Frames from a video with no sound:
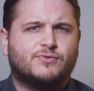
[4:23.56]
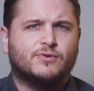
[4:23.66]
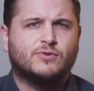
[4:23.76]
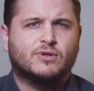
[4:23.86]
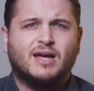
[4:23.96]
for
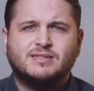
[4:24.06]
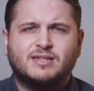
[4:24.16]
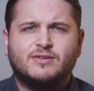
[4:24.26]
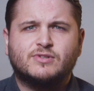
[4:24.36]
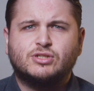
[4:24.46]
full
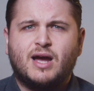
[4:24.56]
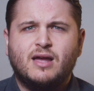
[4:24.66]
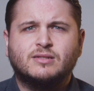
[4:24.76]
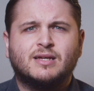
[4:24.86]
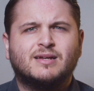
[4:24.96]
custody of a
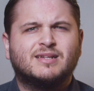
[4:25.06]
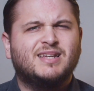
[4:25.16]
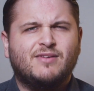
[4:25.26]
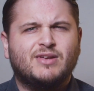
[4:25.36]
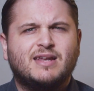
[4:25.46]
child to
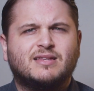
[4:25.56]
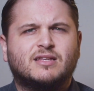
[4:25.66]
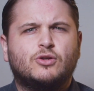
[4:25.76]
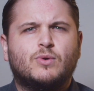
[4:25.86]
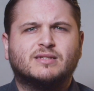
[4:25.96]
navigating the
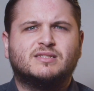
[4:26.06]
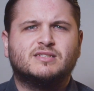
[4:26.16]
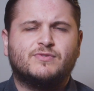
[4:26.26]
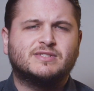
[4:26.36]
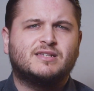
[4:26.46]
nuances
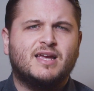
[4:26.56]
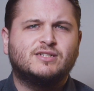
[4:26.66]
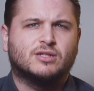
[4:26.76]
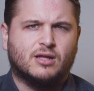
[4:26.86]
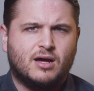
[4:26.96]
of
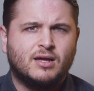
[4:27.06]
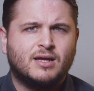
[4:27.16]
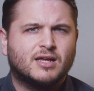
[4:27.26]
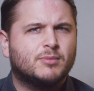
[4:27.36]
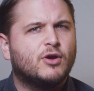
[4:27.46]
visitation law,
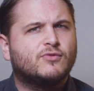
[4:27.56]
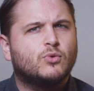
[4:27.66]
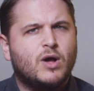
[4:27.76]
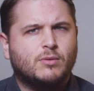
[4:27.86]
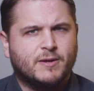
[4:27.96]
can be
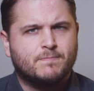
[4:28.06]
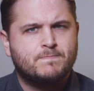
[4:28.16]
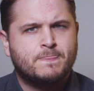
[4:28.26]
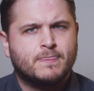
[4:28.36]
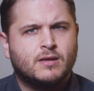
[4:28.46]
overwhelming.
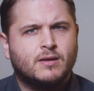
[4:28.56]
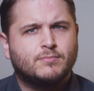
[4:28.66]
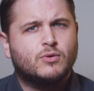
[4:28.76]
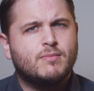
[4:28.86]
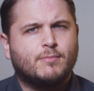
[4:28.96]

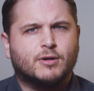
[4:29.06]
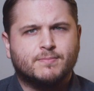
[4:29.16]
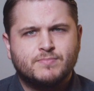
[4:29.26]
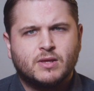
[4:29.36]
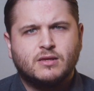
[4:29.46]
But remember,
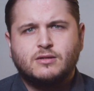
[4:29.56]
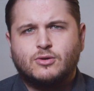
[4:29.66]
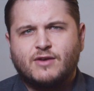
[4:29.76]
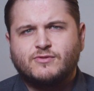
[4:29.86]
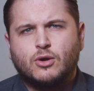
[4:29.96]
you
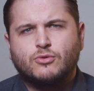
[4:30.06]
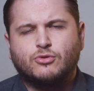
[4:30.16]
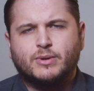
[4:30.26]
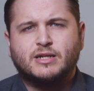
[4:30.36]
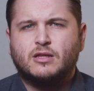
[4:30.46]
don't have to go
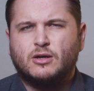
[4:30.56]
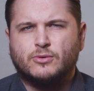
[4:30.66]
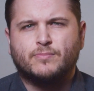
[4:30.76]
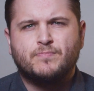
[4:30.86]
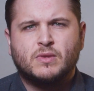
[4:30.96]
through it
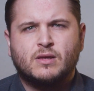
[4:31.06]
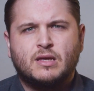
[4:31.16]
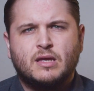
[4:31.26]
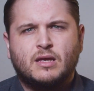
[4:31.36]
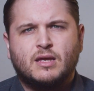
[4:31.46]
alone.
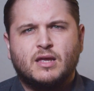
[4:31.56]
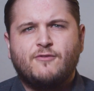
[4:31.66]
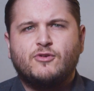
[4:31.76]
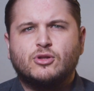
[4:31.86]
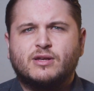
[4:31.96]

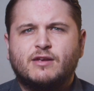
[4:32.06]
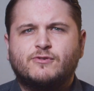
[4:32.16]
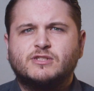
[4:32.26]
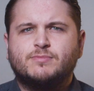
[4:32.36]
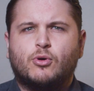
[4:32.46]
If you're looking
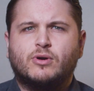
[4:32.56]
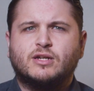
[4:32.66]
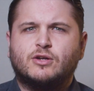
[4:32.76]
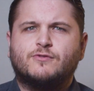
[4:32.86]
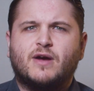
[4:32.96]
for support
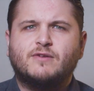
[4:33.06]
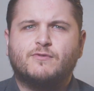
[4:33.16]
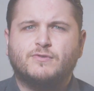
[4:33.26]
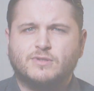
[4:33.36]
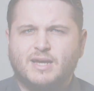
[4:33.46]
in your fight for full